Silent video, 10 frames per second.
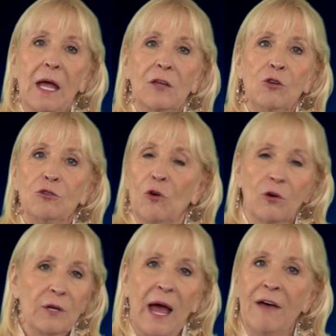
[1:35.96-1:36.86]
You
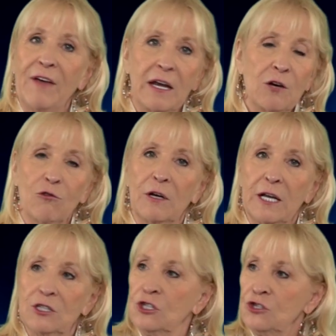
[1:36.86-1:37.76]
don't have any
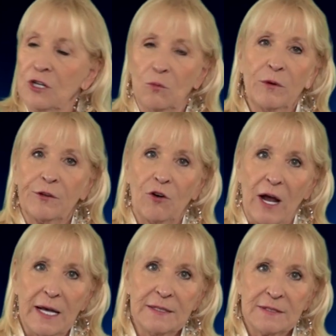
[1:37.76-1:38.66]
relationship with
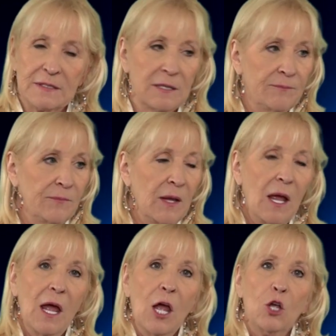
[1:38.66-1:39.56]
Christ.
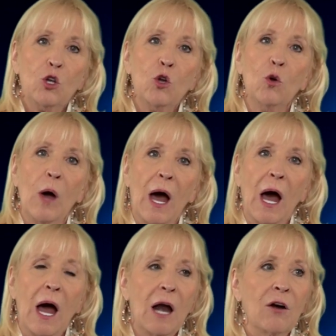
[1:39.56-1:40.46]
You
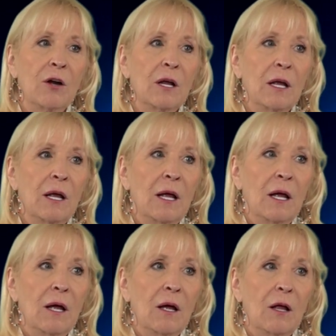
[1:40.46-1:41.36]
are
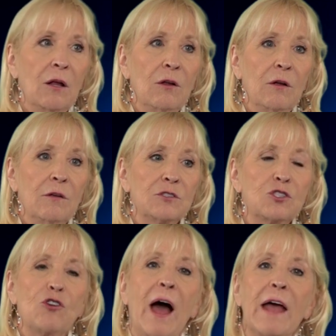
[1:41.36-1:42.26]

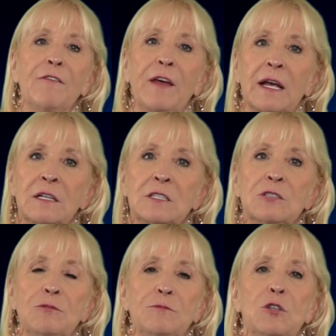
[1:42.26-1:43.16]
striving to
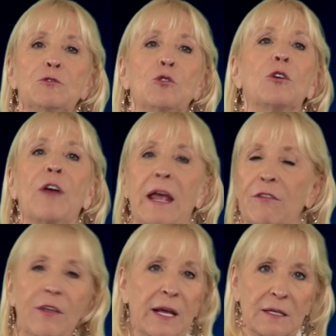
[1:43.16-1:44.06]
do
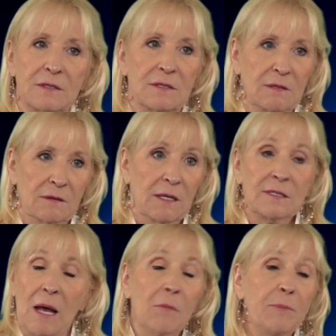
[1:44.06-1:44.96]
great things.
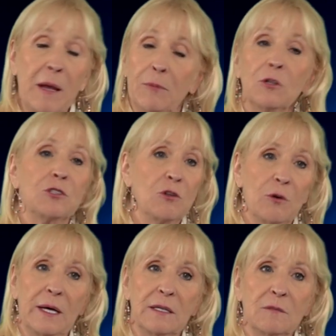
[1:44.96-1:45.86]
Some people
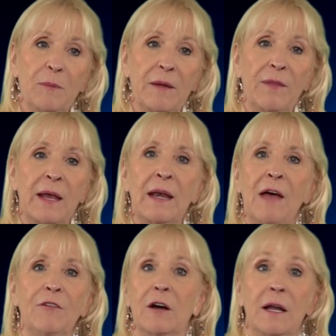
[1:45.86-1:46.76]
do it, but it
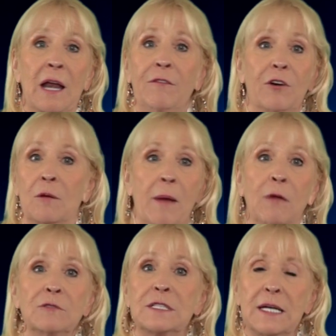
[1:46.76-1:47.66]
never
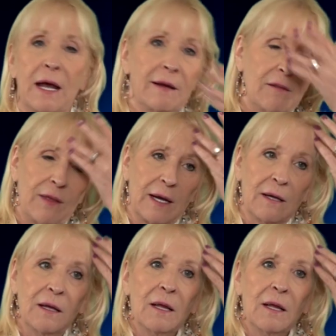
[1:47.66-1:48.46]
amounts to anything.